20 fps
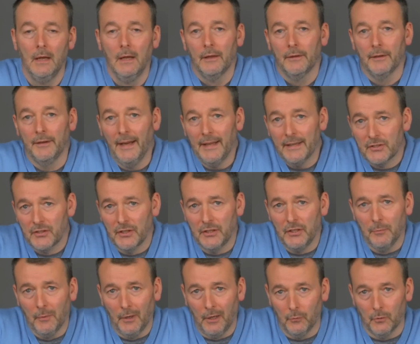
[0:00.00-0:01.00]
The next thing you
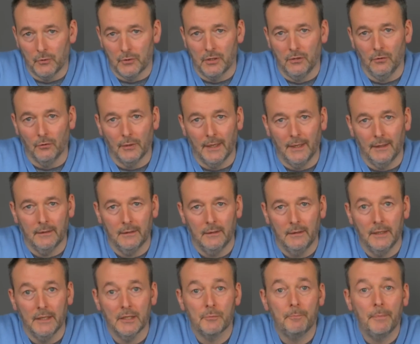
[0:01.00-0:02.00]
might want to look at
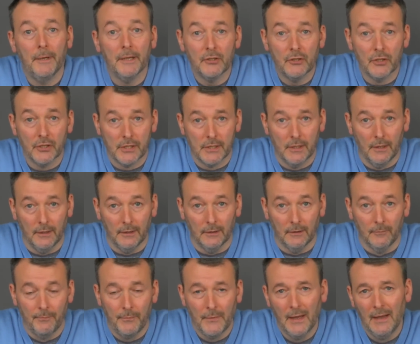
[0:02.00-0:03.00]
is picture
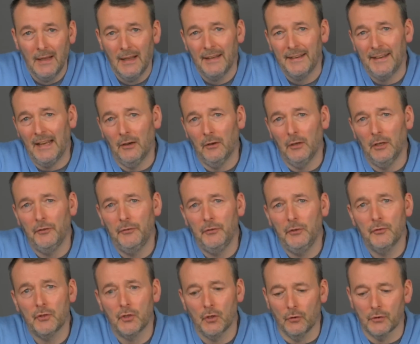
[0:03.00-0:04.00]
style. Now, if
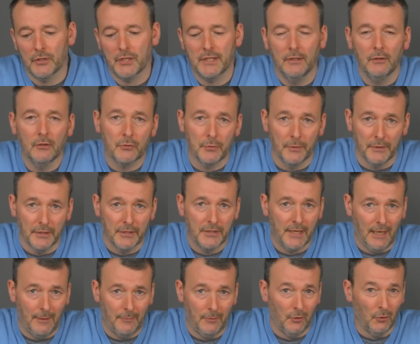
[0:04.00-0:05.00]
you've shot stills with this
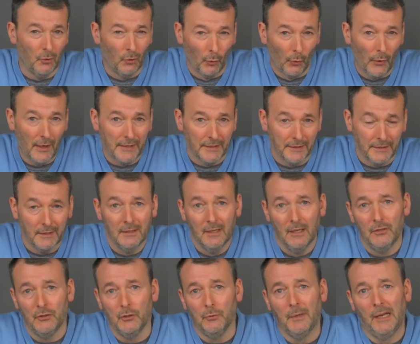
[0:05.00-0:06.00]
camera already,
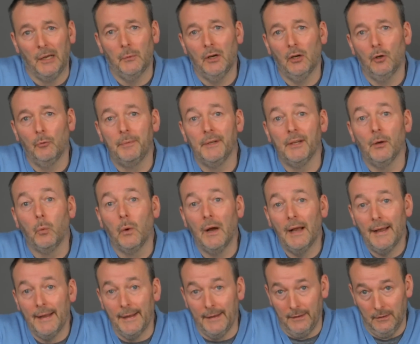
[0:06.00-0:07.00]
you may well be
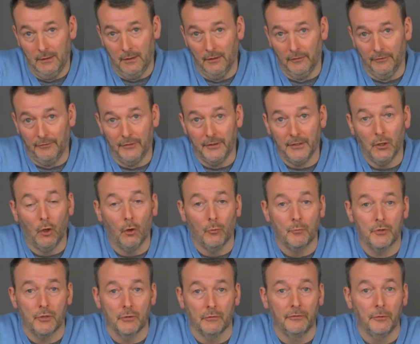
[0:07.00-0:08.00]
aware of the
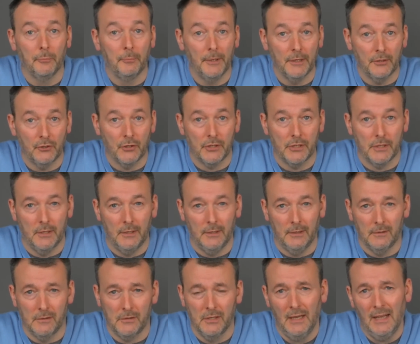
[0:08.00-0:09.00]
option for picture
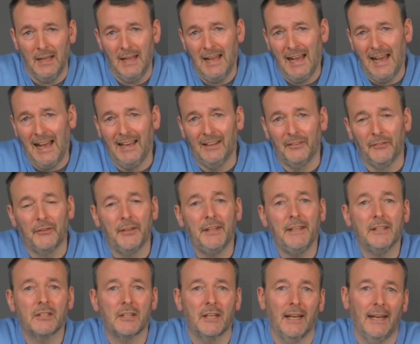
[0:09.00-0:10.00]
styles, and
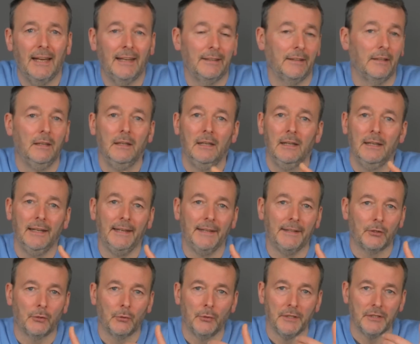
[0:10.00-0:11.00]
these can
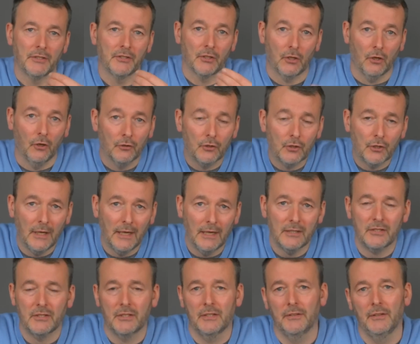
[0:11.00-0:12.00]
increase the
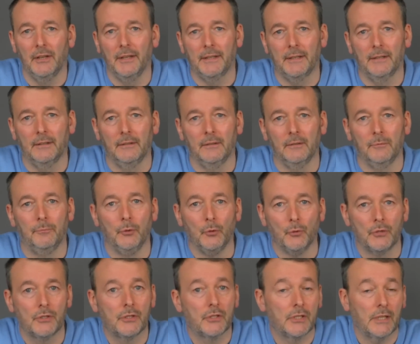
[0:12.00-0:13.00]
contrast, they can
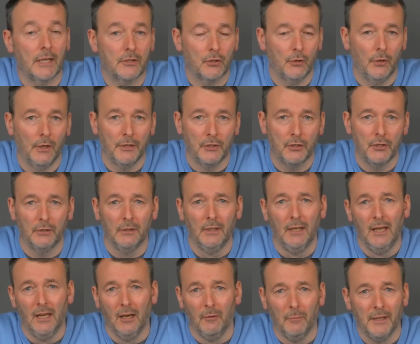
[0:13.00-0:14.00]
boost saturation
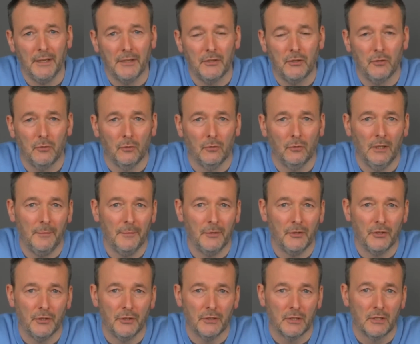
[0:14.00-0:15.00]
and make your
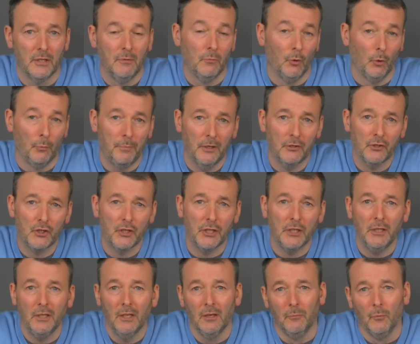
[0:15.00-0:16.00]
images more
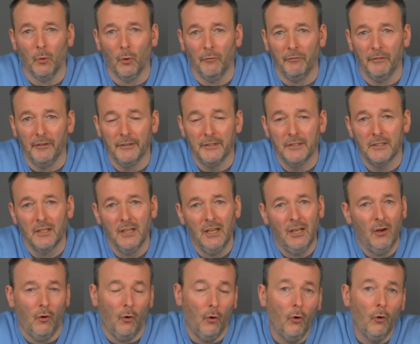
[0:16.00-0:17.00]
punchy and more vivid,
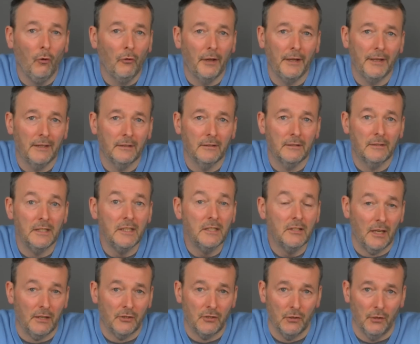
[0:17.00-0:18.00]
or they can
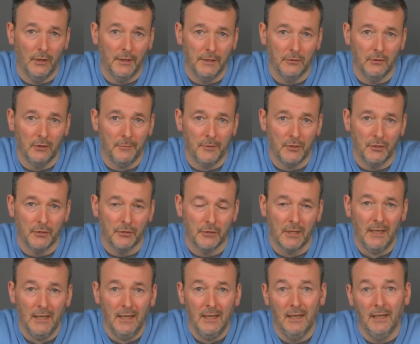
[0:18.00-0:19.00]
desaturate your images,
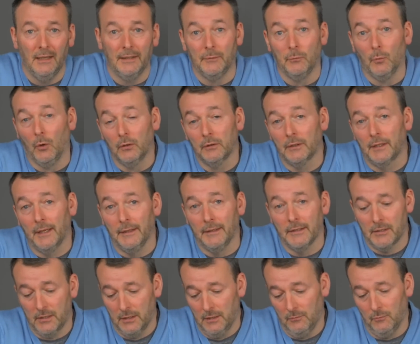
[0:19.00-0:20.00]
and in one
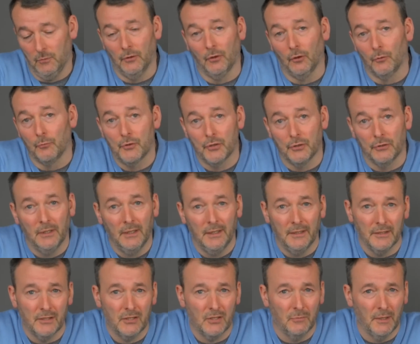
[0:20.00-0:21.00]
case, one option
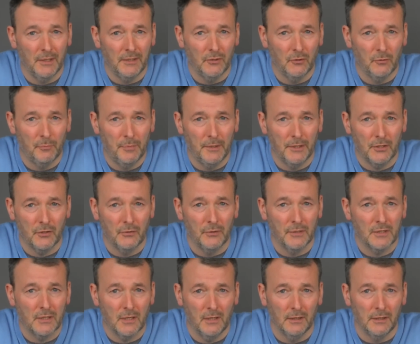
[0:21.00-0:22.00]
is to make your picture
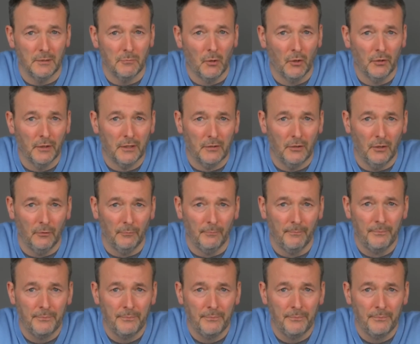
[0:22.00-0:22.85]
entirely monochrome.